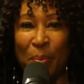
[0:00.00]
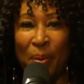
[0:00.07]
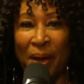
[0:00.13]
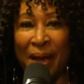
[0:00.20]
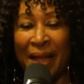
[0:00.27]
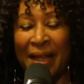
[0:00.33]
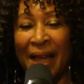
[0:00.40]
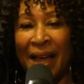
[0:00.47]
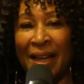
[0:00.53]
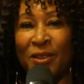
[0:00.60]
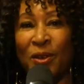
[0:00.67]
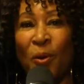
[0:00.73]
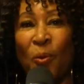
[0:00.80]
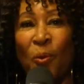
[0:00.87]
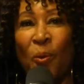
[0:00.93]
But I
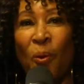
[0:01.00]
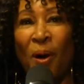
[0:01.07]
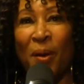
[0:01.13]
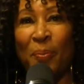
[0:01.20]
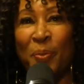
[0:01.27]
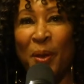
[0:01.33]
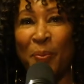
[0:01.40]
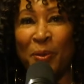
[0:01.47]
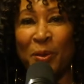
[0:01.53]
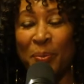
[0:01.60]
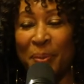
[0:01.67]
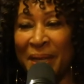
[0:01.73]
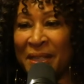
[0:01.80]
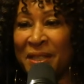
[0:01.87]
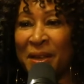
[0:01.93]
don't want people
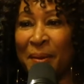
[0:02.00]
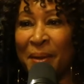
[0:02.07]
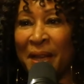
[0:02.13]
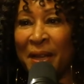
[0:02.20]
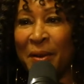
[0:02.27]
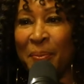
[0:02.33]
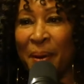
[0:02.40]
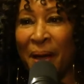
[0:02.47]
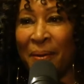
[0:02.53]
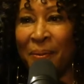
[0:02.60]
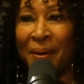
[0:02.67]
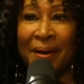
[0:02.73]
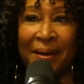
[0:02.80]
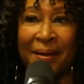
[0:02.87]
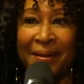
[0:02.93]
to be intimidated by,
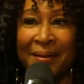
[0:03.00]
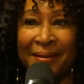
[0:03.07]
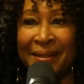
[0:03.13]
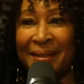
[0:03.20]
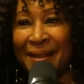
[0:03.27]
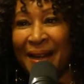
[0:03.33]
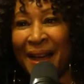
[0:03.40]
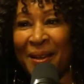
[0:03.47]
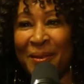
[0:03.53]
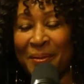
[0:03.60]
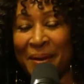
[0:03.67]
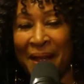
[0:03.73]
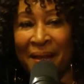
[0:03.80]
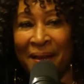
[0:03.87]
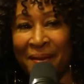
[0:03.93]
well, I
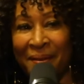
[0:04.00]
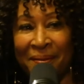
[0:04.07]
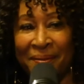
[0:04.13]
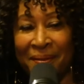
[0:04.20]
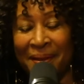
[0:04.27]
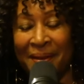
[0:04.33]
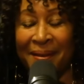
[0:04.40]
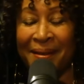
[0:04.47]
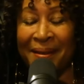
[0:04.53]
don't have,